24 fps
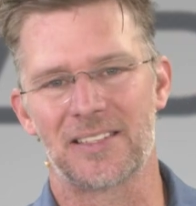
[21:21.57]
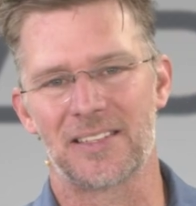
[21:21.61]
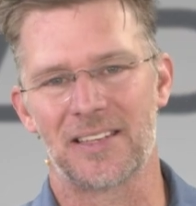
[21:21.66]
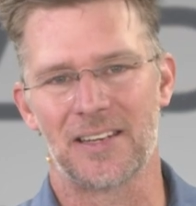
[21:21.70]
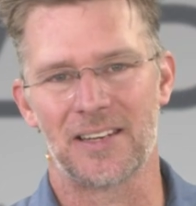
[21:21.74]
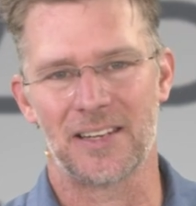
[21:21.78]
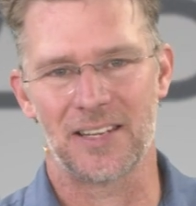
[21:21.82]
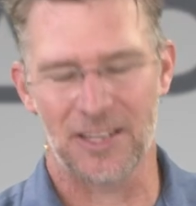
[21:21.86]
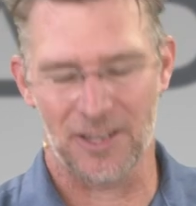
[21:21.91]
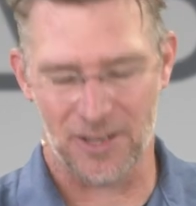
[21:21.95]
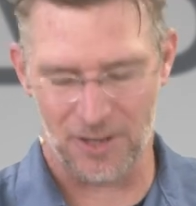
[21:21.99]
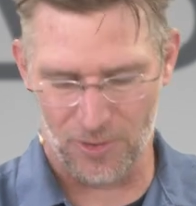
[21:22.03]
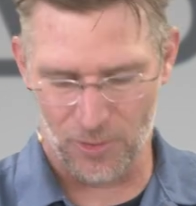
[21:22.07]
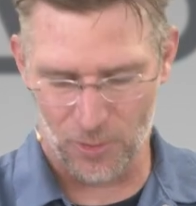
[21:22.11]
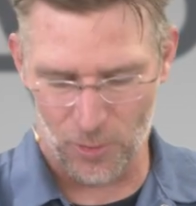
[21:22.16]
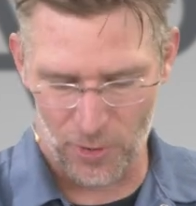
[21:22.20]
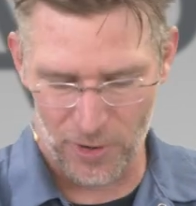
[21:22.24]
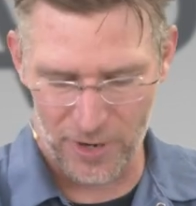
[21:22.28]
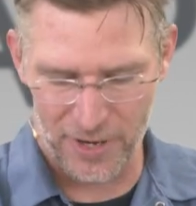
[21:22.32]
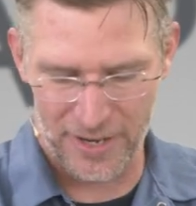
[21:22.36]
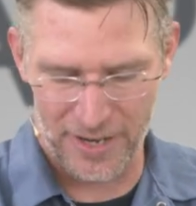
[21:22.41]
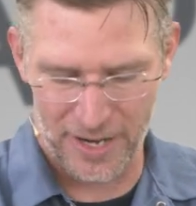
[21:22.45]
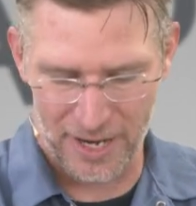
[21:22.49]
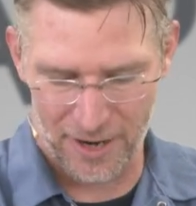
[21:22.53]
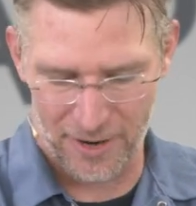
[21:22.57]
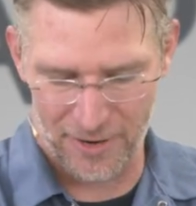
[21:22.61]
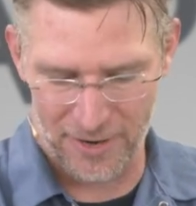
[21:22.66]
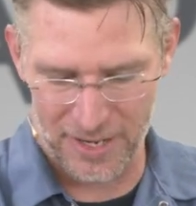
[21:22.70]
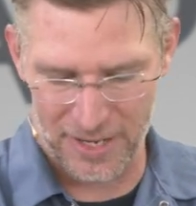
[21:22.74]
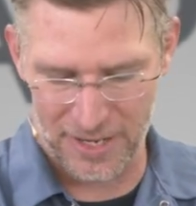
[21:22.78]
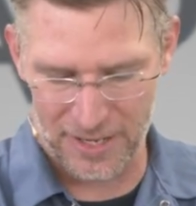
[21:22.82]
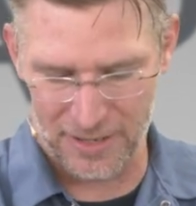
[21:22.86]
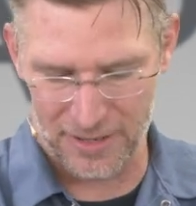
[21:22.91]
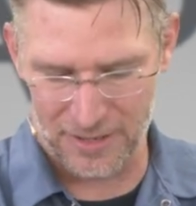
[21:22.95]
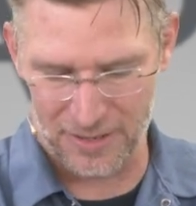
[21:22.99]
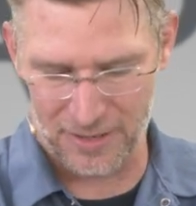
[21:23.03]
any
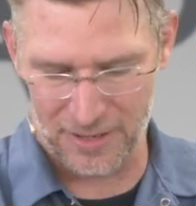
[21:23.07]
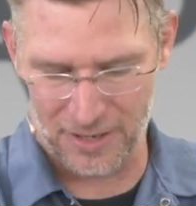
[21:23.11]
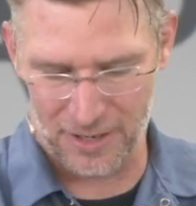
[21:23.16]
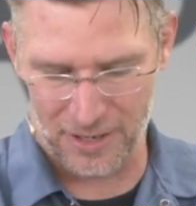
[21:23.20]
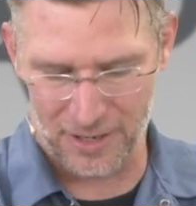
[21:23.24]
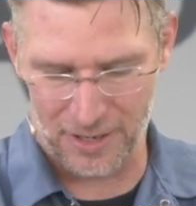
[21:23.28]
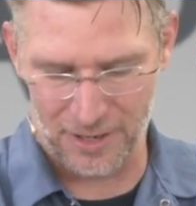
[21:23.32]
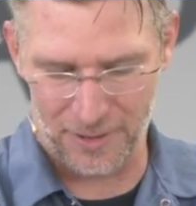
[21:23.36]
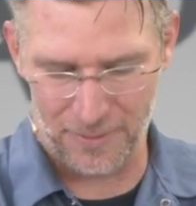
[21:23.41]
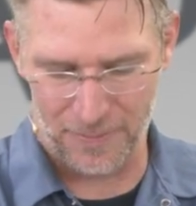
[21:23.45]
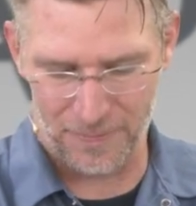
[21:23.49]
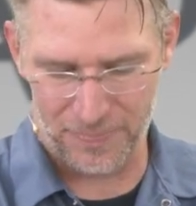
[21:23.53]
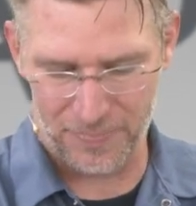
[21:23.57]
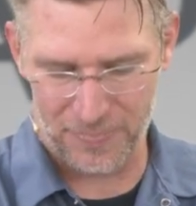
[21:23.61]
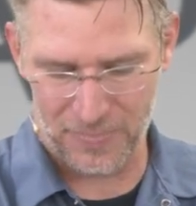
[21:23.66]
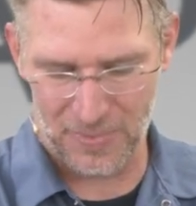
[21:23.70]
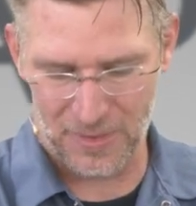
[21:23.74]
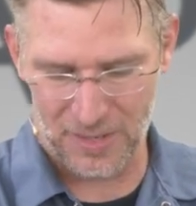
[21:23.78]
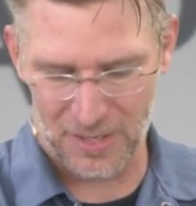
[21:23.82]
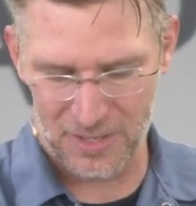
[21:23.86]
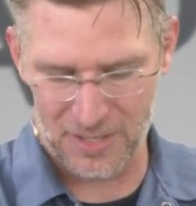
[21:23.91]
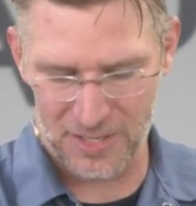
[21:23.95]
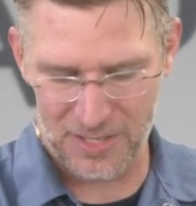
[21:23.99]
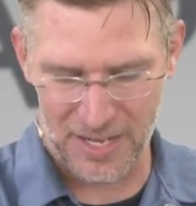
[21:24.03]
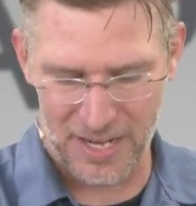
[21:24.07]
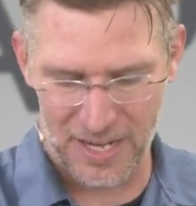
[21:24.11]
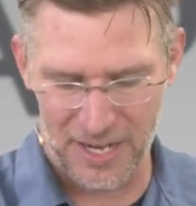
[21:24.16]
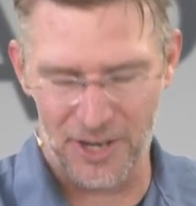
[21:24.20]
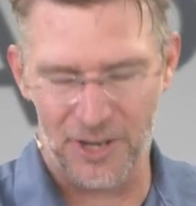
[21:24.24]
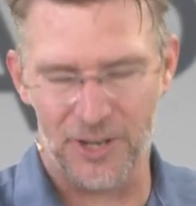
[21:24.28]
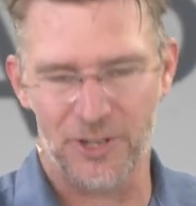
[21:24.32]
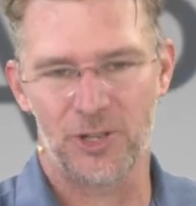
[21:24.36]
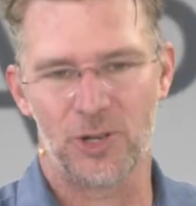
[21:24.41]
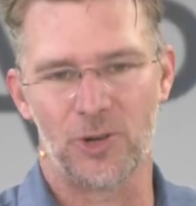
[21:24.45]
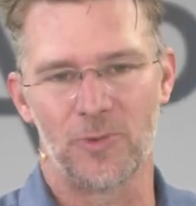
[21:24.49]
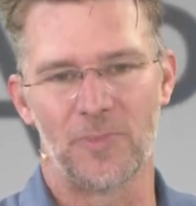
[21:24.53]
ordinary
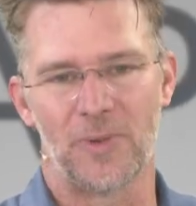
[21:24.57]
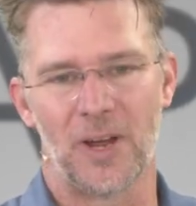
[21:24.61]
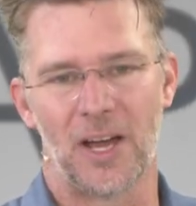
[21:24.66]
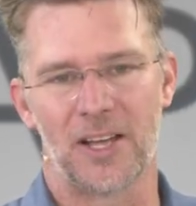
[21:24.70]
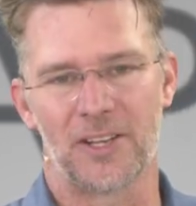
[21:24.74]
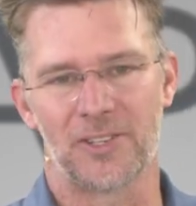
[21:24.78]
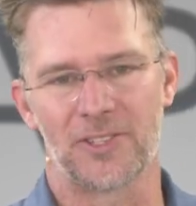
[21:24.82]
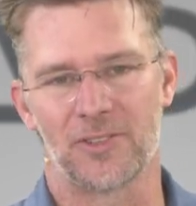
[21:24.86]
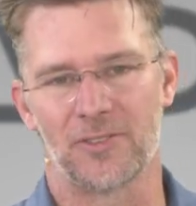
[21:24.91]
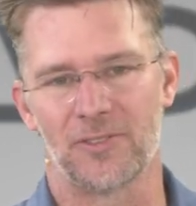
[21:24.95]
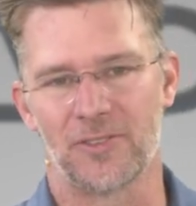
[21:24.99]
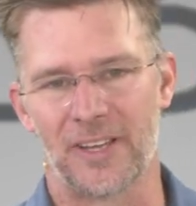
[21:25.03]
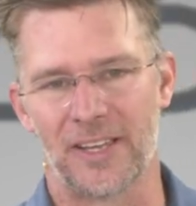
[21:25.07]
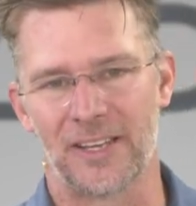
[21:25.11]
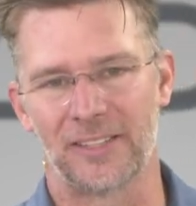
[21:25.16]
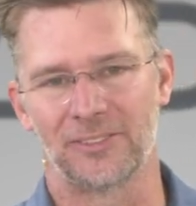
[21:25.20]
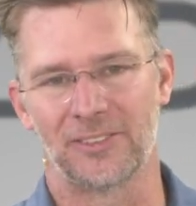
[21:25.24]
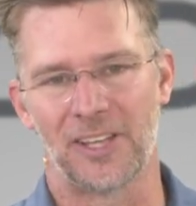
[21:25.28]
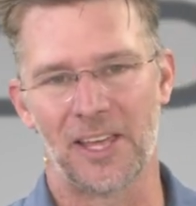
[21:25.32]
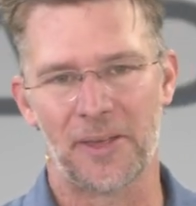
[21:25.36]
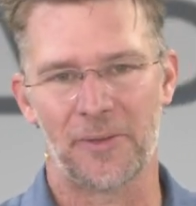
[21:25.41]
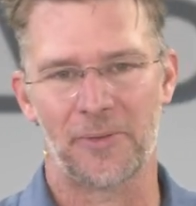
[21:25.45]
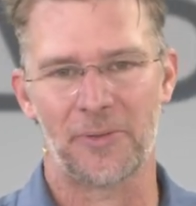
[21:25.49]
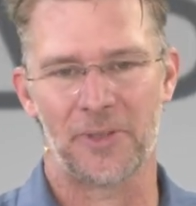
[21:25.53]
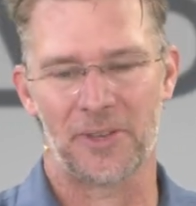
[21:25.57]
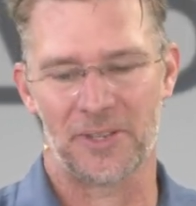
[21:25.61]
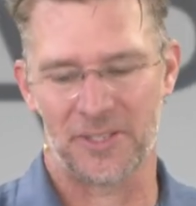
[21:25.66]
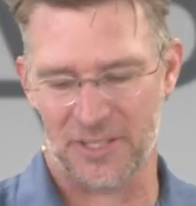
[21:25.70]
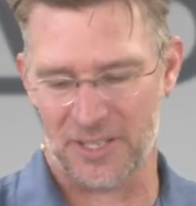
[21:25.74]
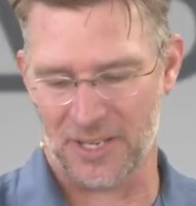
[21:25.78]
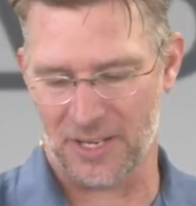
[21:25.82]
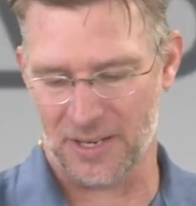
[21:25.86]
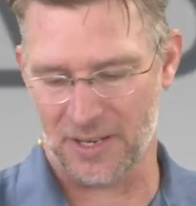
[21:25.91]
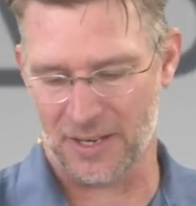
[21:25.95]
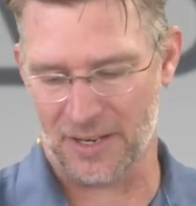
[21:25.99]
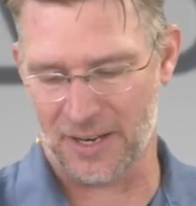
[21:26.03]
standard tube nozzle and lengthens
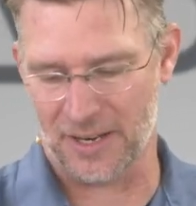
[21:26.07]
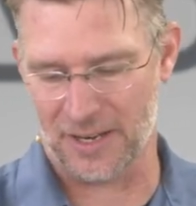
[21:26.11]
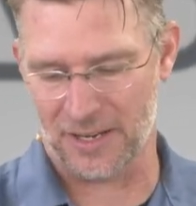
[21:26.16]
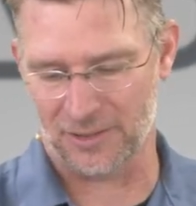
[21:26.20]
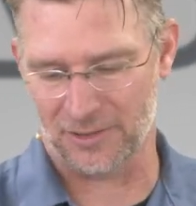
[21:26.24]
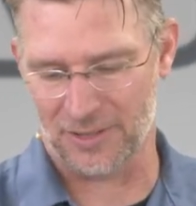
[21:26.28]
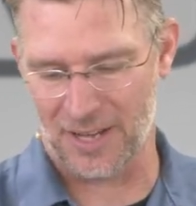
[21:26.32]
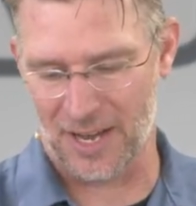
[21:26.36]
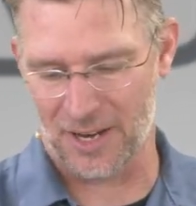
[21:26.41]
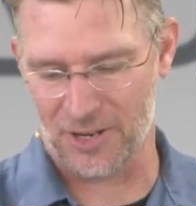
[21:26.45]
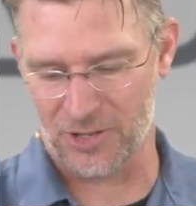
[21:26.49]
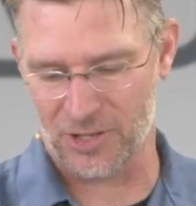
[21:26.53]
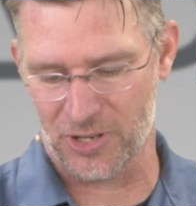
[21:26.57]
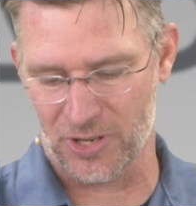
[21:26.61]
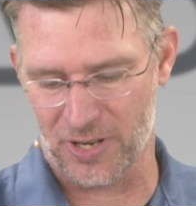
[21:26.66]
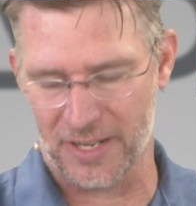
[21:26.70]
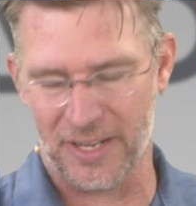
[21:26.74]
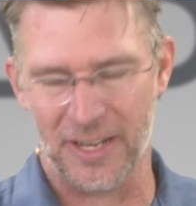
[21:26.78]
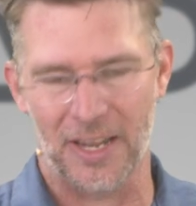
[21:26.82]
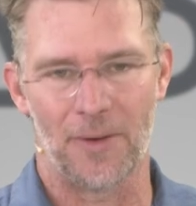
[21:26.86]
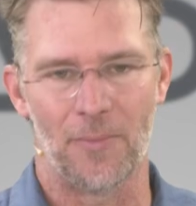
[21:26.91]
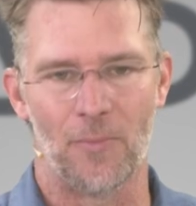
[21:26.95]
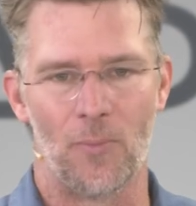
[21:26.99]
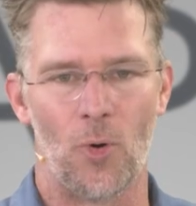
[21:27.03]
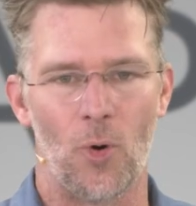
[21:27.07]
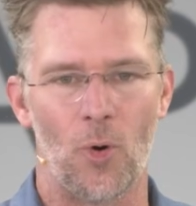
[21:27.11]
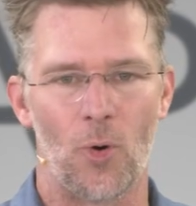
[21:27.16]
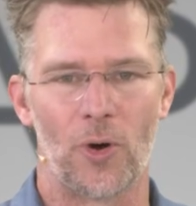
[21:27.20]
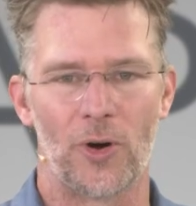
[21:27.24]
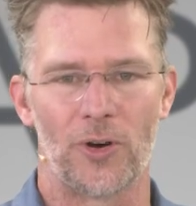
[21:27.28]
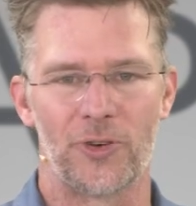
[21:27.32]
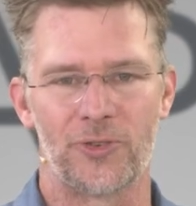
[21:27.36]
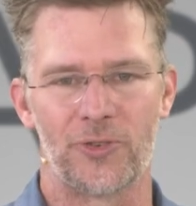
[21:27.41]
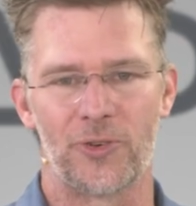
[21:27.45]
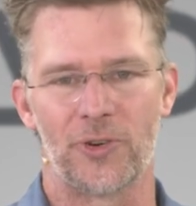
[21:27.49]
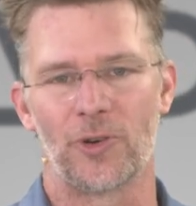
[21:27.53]
it and allows you to get more
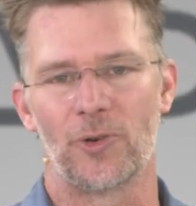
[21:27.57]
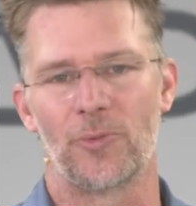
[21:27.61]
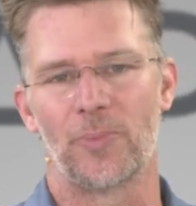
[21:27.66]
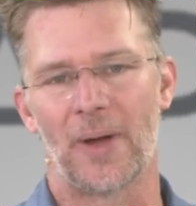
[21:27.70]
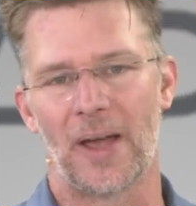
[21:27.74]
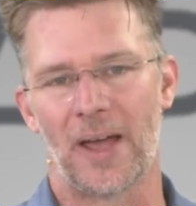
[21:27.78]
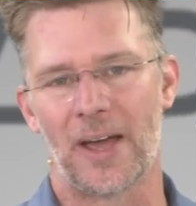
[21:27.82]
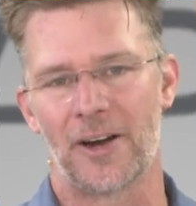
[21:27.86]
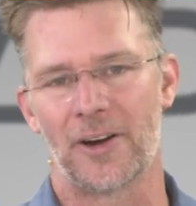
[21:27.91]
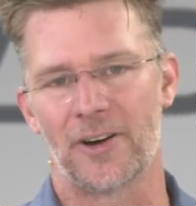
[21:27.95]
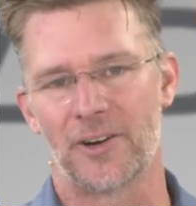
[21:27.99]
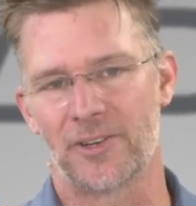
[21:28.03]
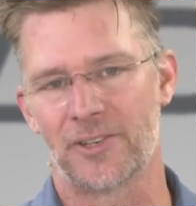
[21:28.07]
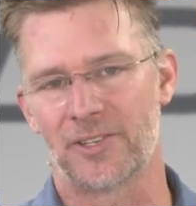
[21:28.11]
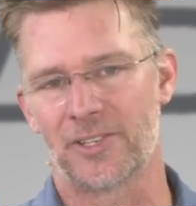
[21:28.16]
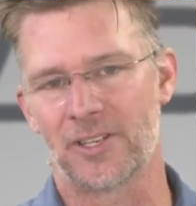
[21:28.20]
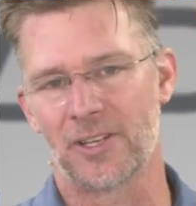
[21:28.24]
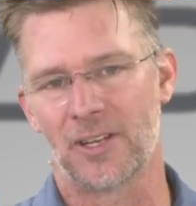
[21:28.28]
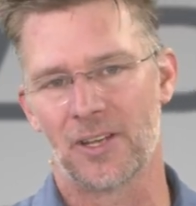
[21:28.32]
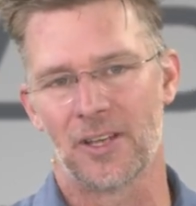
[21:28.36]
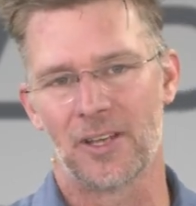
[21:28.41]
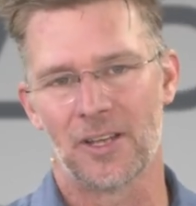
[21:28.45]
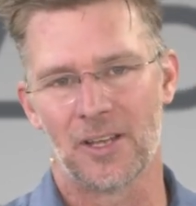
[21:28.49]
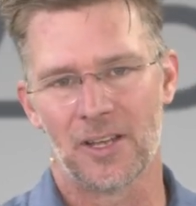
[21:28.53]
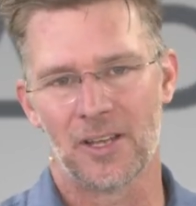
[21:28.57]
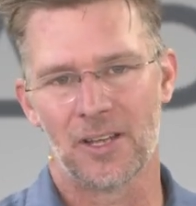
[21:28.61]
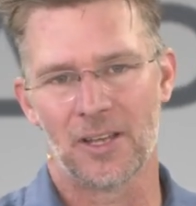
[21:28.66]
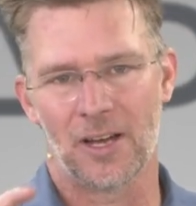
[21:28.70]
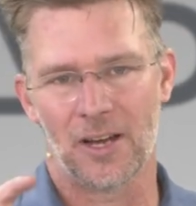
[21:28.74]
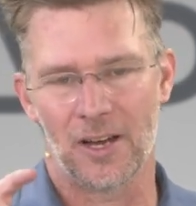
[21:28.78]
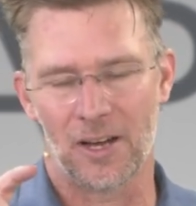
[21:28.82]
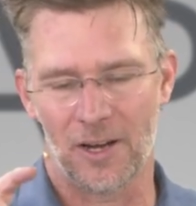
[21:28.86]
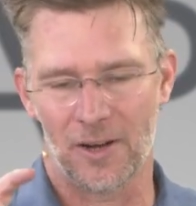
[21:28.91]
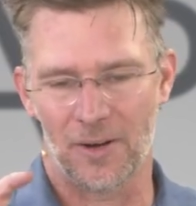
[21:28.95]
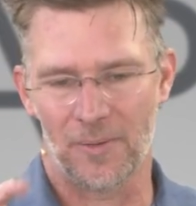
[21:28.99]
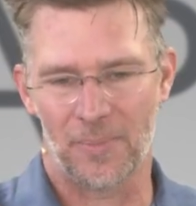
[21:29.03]
drill patterns
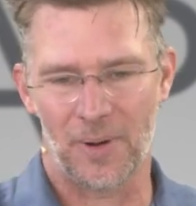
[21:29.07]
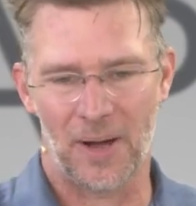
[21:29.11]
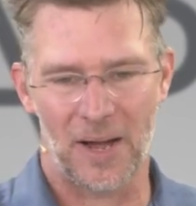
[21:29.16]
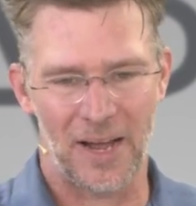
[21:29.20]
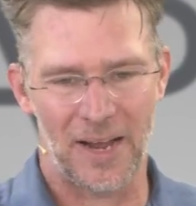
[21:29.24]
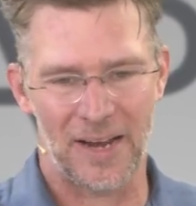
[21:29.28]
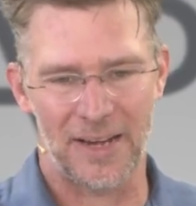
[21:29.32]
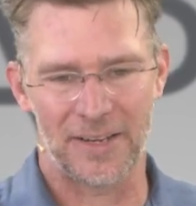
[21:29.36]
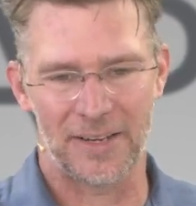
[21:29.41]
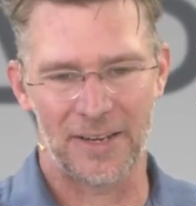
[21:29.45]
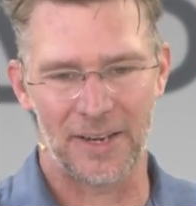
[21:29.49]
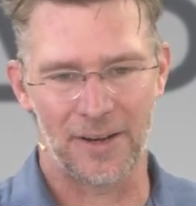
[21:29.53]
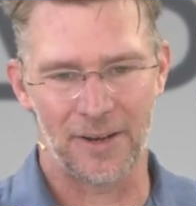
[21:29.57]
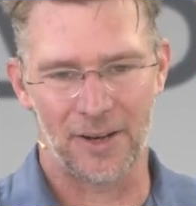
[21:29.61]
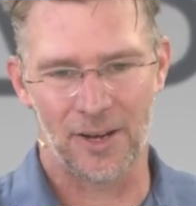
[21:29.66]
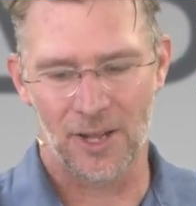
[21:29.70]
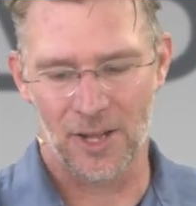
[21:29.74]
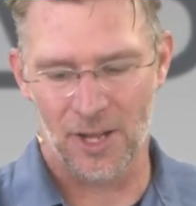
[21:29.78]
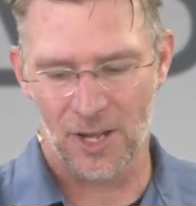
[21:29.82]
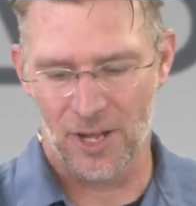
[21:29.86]
behind it.